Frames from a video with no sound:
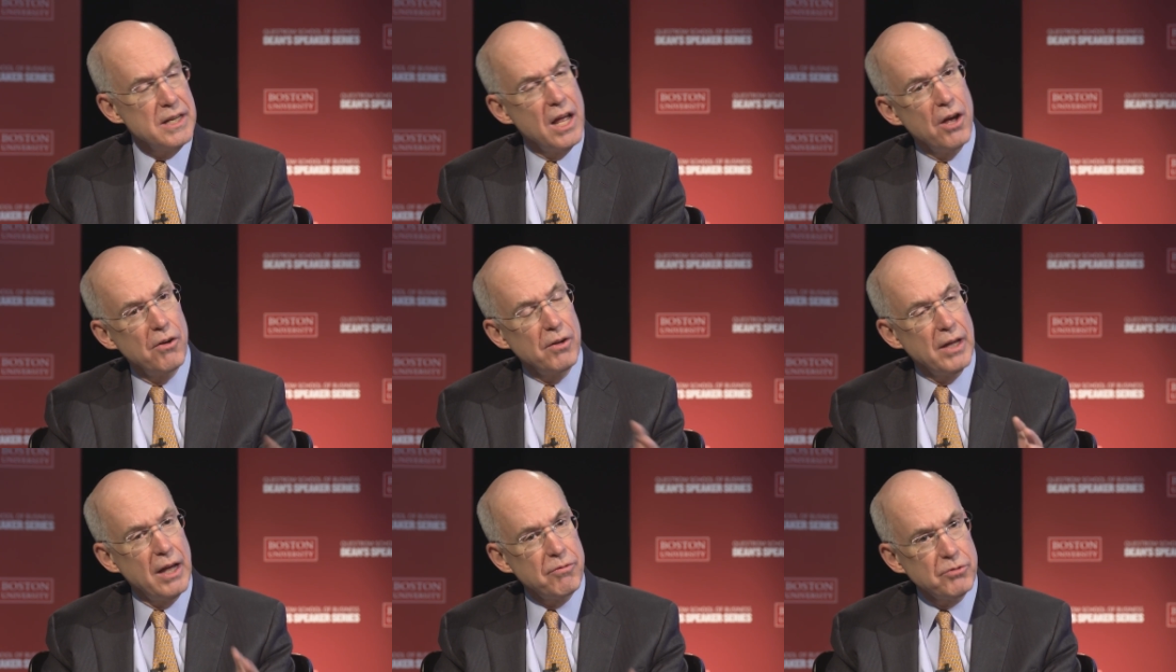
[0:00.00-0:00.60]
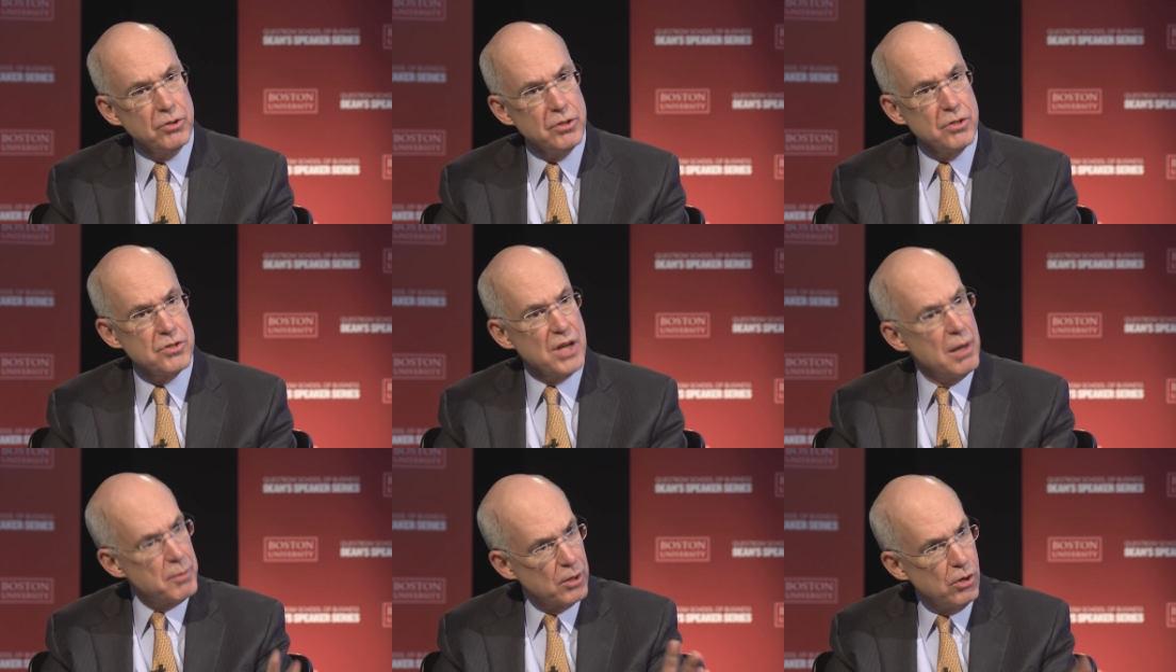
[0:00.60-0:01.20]
now, after your
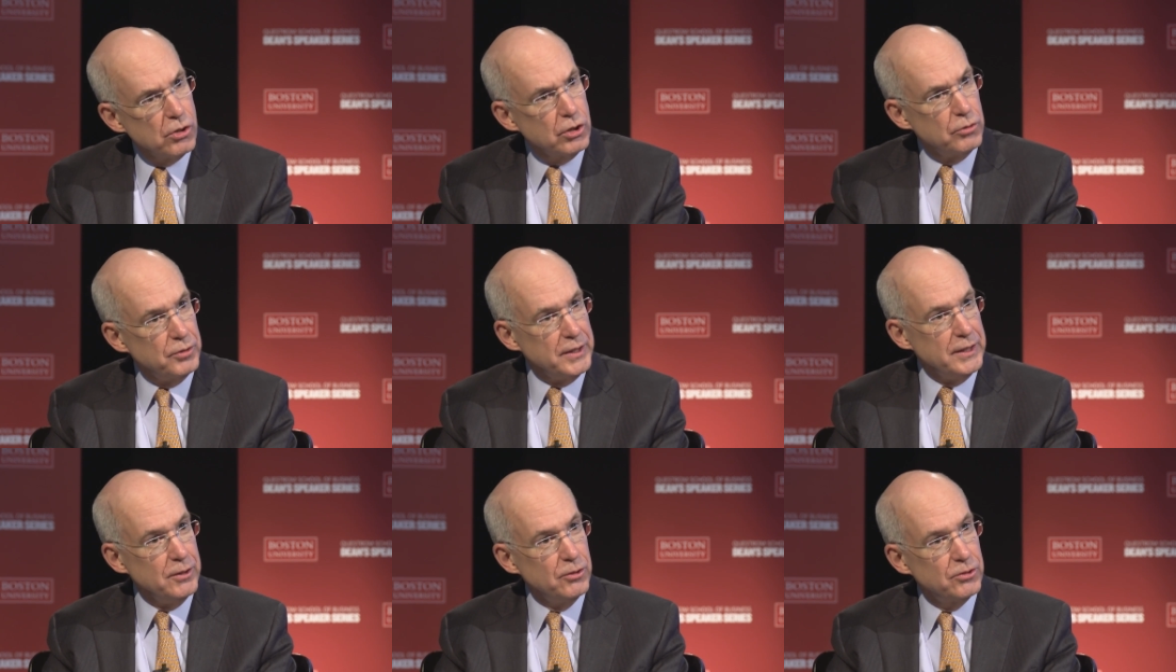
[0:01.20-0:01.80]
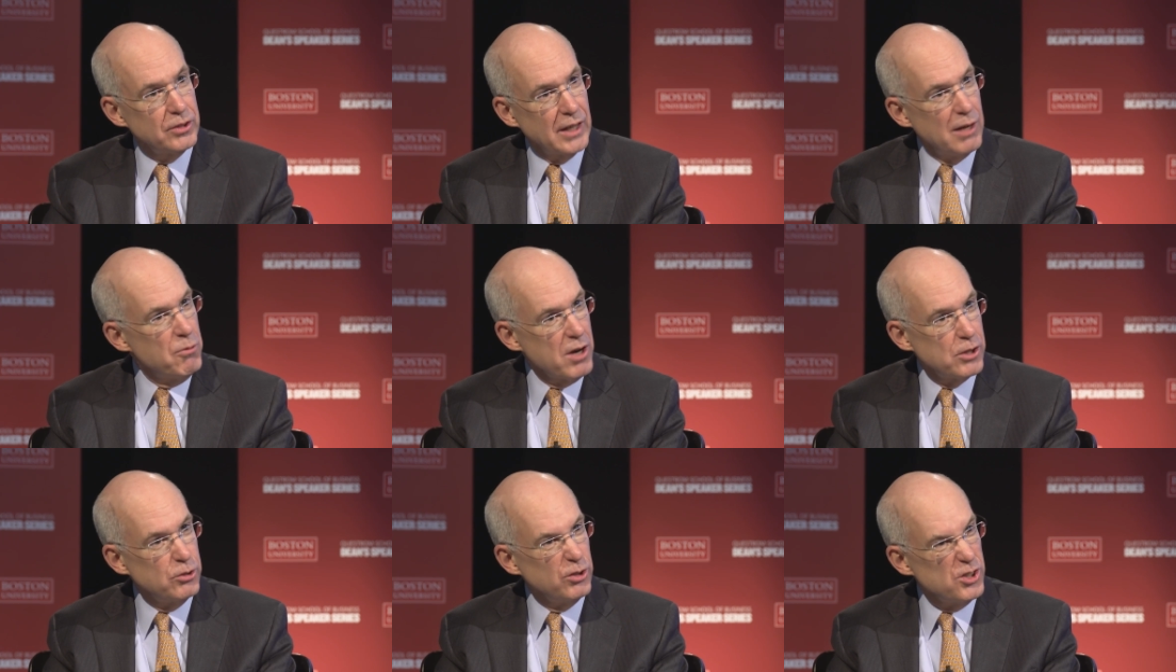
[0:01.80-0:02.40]
time at Ogilvy, you said I
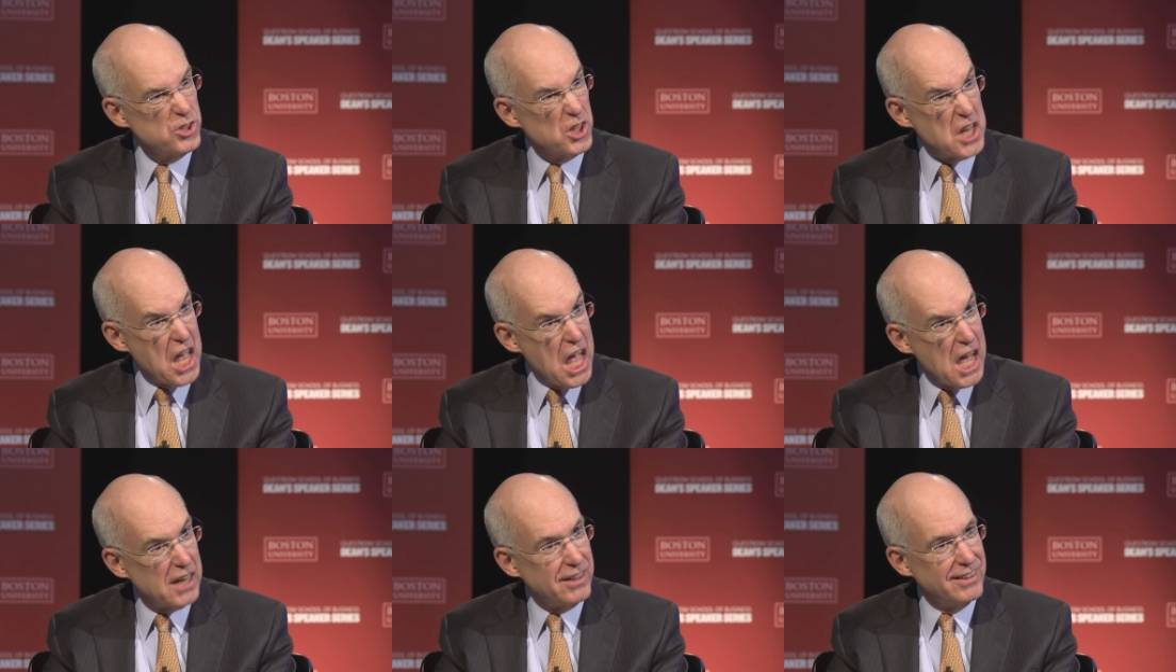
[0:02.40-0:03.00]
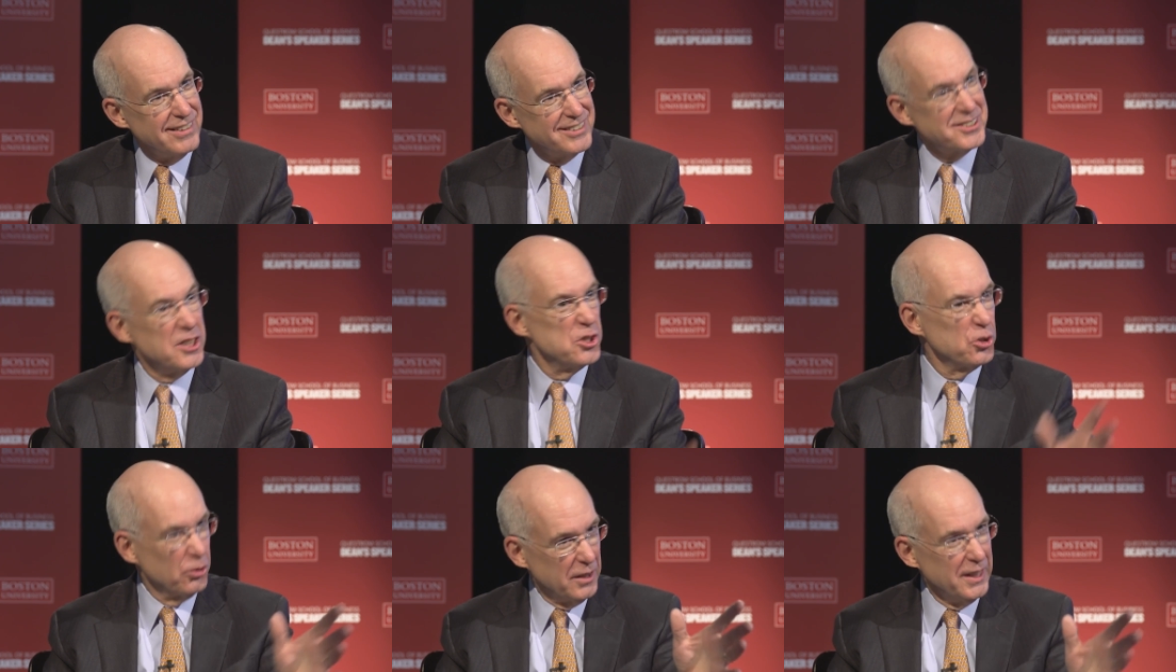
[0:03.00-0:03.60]
want to do this again,
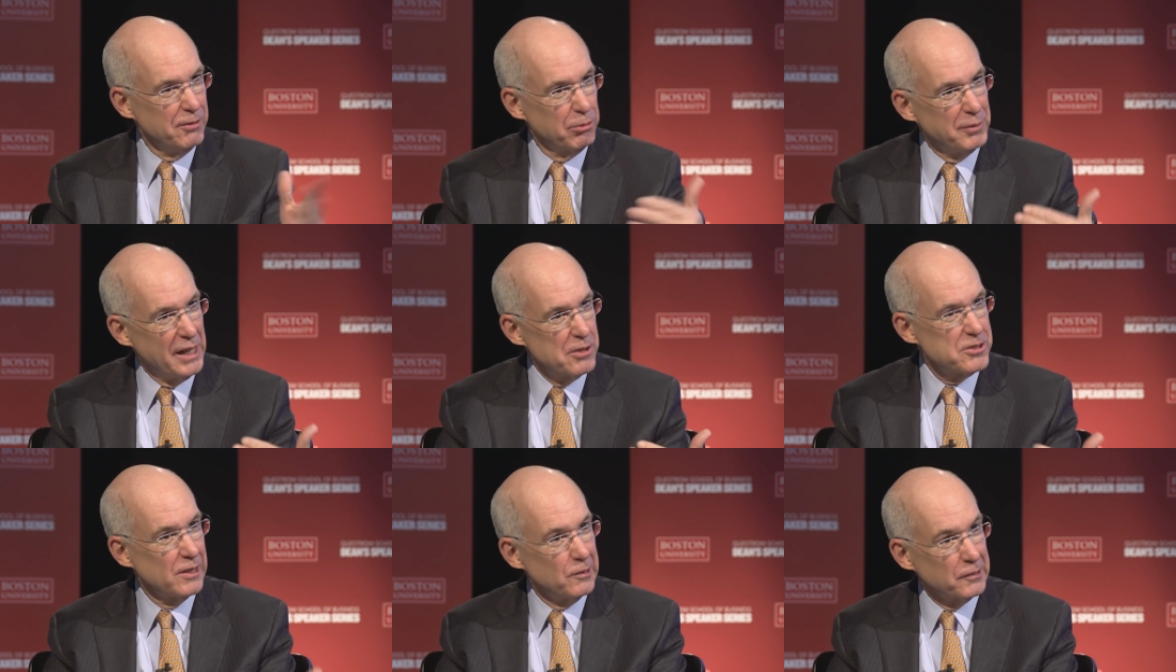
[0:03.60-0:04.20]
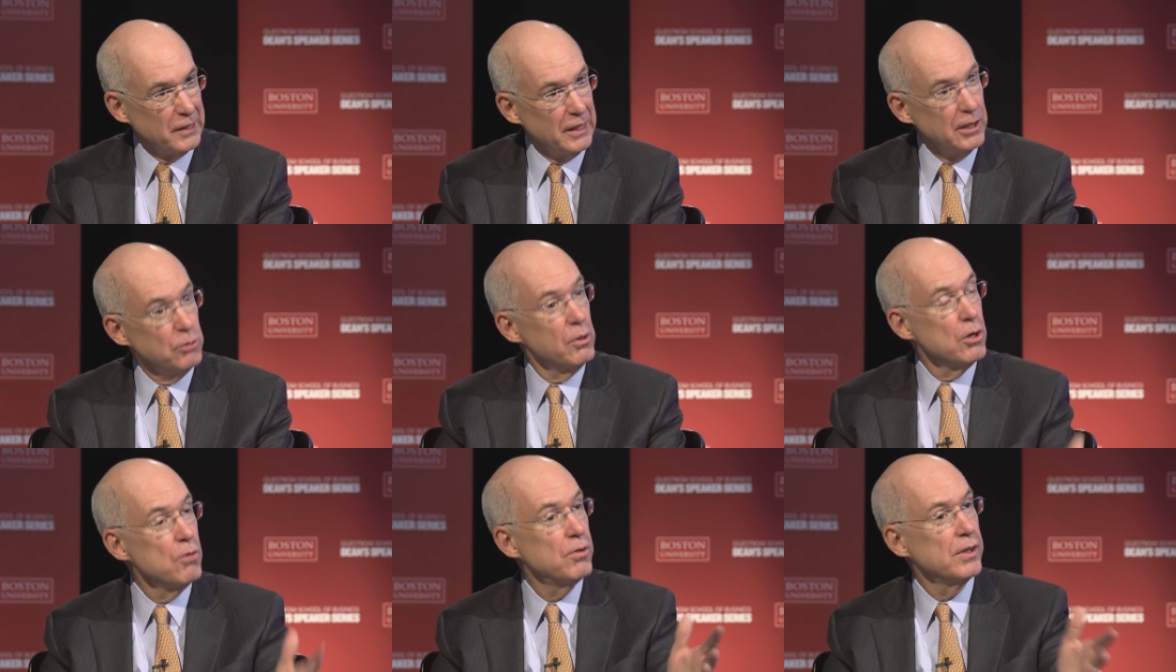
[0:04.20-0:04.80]
essentially, from the outside looking in. You
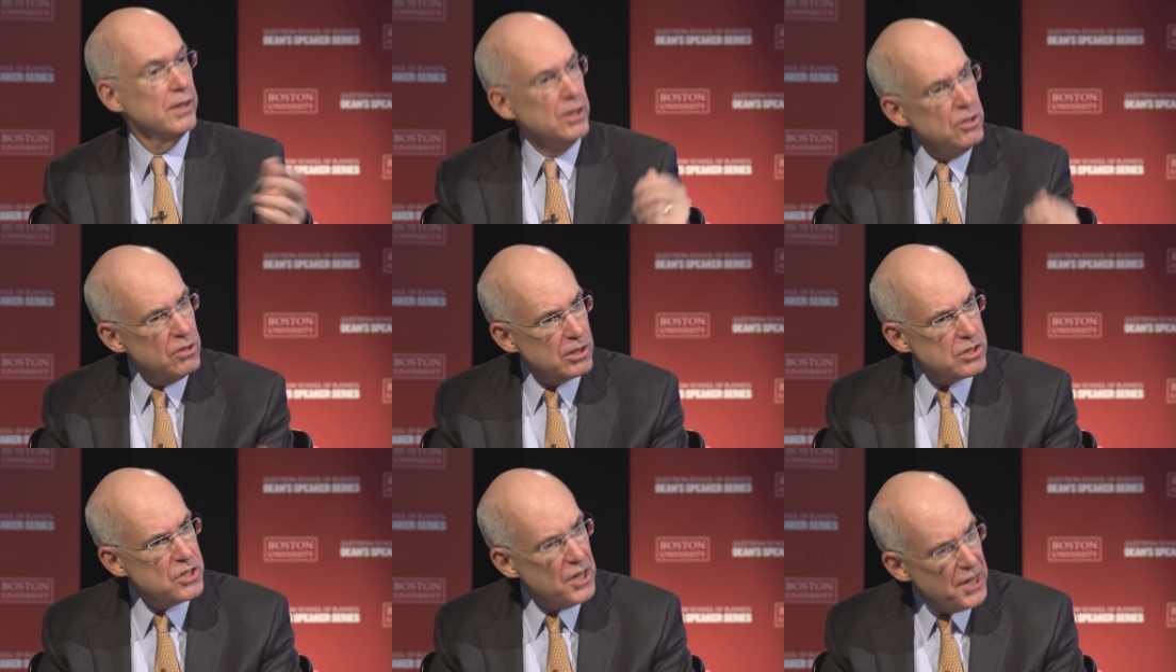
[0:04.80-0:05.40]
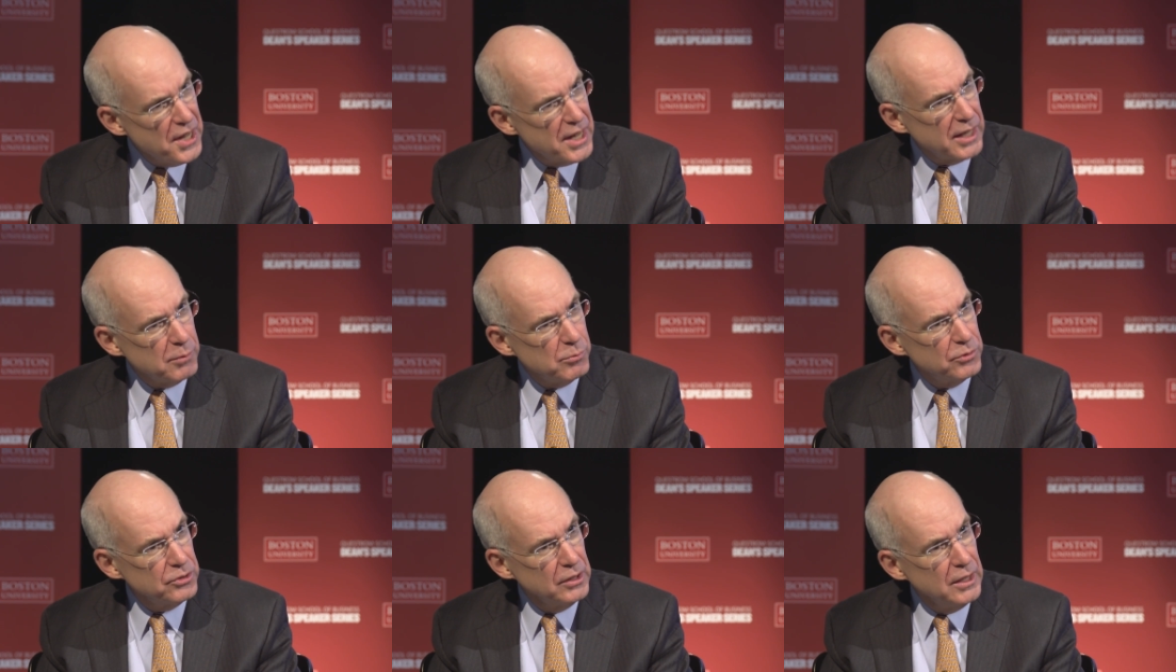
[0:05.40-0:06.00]
went over to the New York
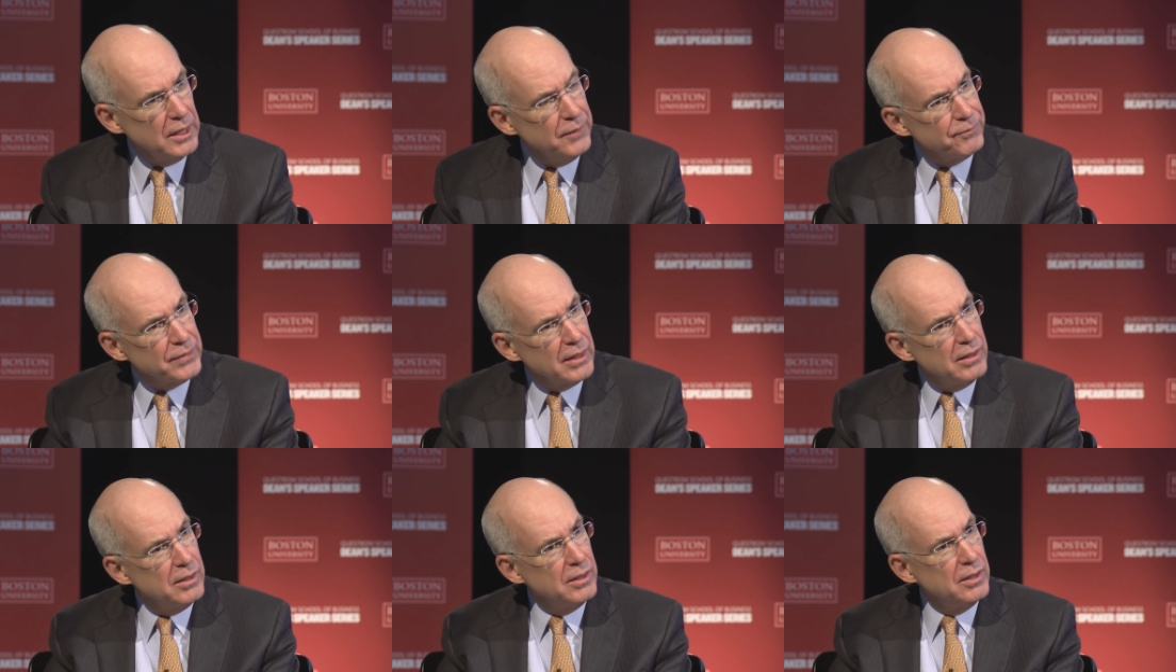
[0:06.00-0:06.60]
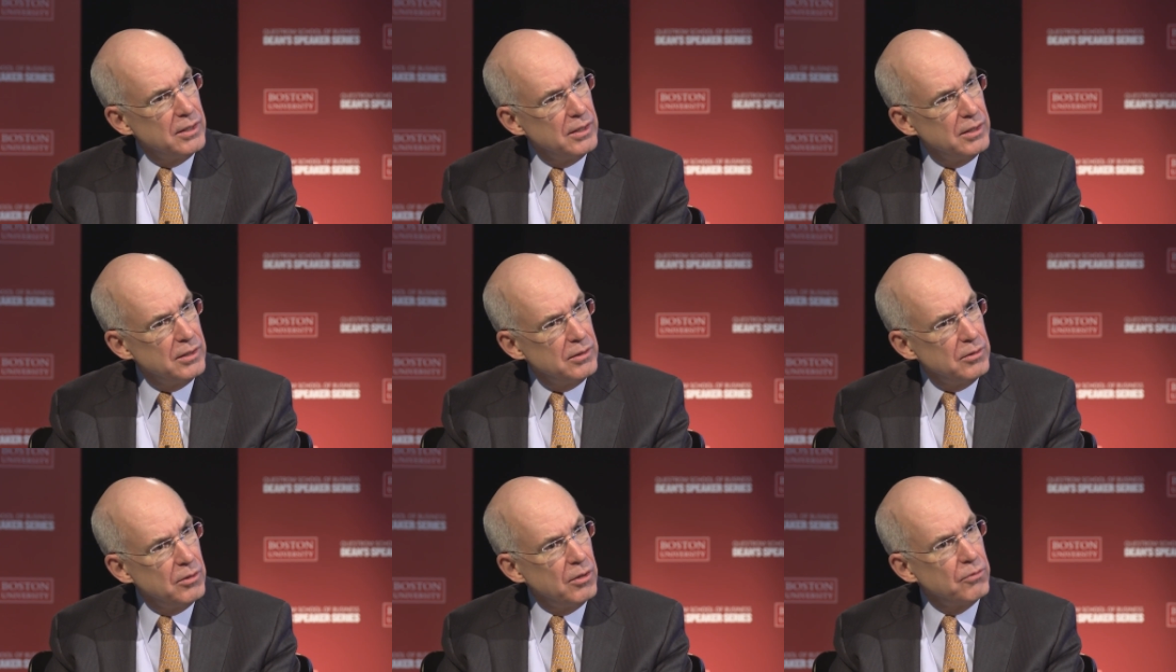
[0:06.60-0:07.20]
Times. Well, I was at Ameritech
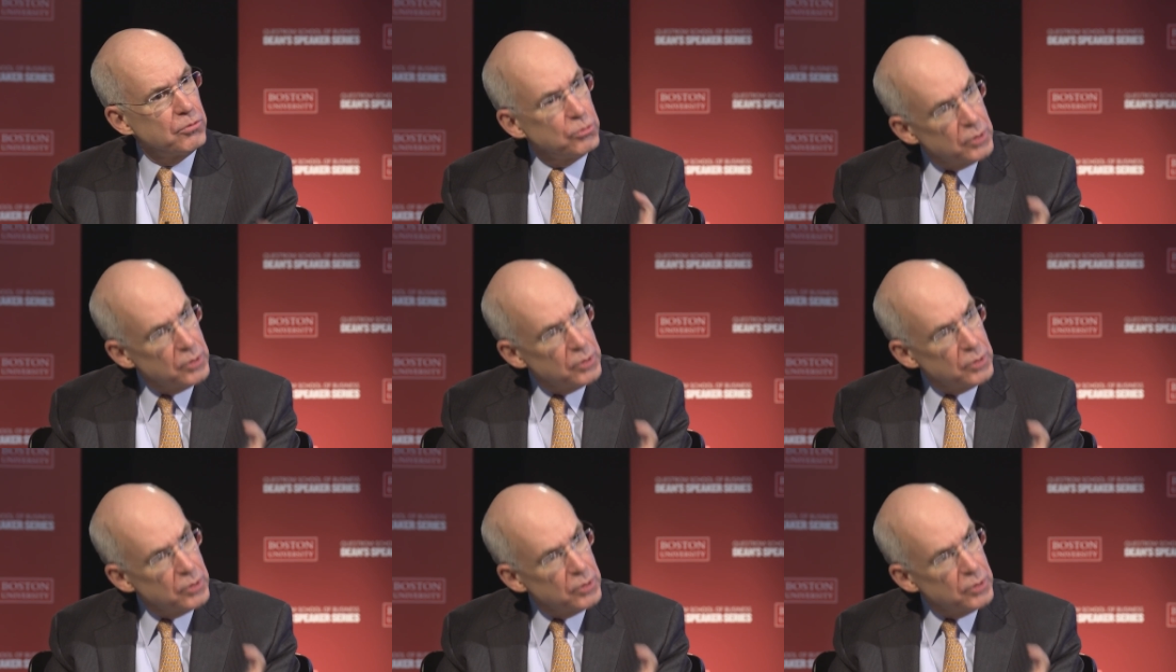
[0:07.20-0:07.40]
for a year.